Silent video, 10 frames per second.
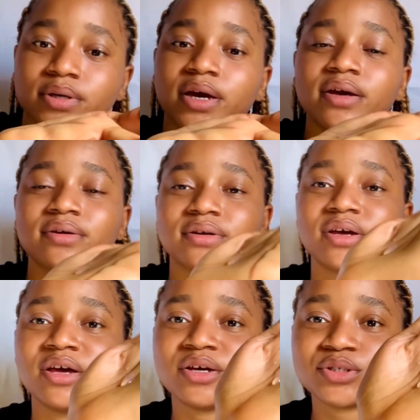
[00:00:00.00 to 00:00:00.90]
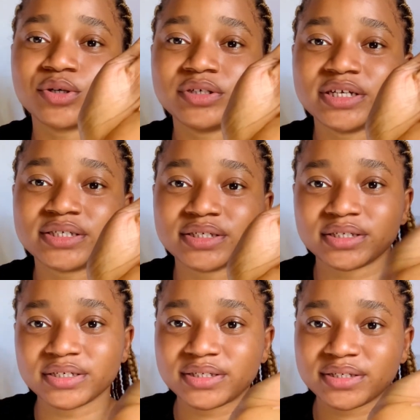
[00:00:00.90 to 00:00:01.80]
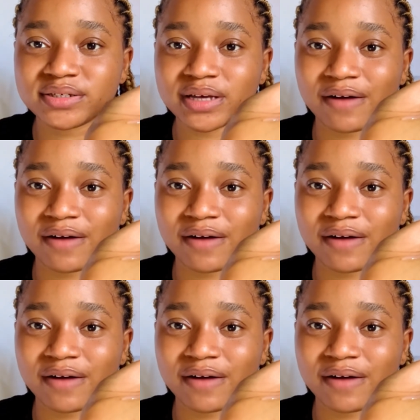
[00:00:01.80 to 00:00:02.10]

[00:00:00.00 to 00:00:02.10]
Okay, so this is it.